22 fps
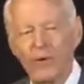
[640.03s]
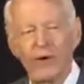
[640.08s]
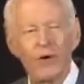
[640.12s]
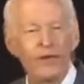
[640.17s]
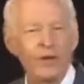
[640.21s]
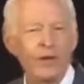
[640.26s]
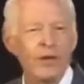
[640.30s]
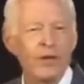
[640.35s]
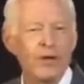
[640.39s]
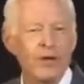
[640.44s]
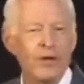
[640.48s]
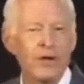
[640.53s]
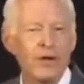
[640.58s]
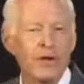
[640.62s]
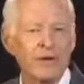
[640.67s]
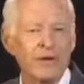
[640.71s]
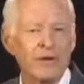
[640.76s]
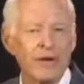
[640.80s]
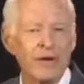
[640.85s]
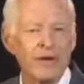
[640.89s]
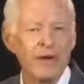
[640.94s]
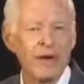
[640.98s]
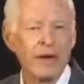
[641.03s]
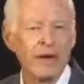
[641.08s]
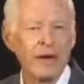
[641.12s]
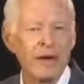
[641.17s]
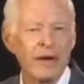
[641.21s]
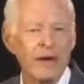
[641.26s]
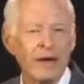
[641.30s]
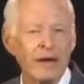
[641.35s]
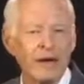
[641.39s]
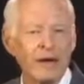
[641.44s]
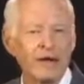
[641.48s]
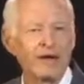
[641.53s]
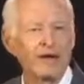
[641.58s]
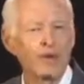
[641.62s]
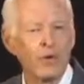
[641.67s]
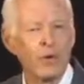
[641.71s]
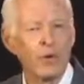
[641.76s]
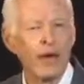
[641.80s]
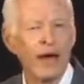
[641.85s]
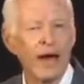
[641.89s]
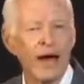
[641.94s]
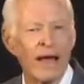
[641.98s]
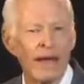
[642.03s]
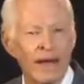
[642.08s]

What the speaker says: What you're hearing today is what